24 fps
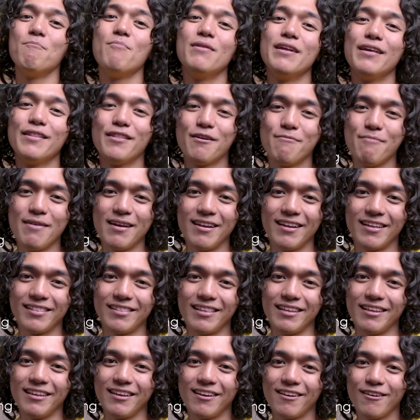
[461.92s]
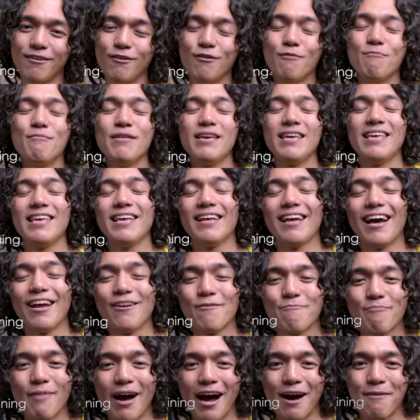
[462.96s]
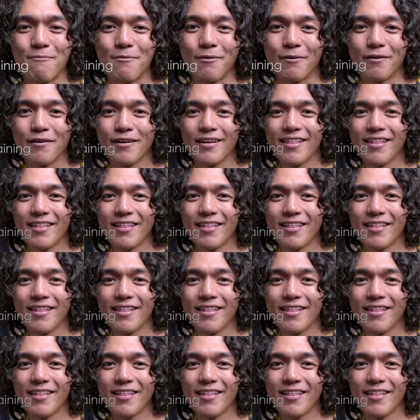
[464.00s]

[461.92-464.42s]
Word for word: Breathability. Humihinga yung paa mo.